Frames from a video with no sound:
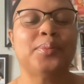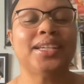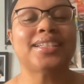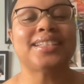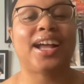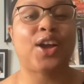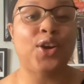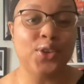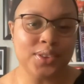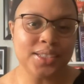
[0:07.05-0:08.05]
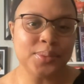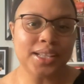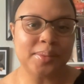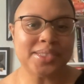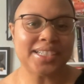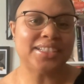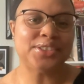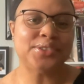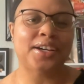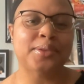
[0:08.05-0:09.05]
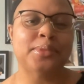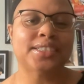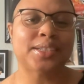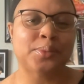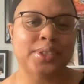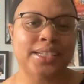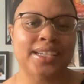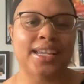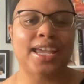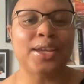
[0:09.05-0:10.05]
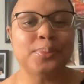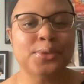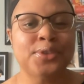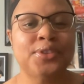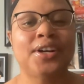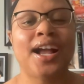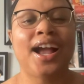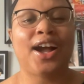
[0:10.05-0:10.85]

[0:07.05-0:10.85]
because not only will I be telling you all the books I'm reading in April,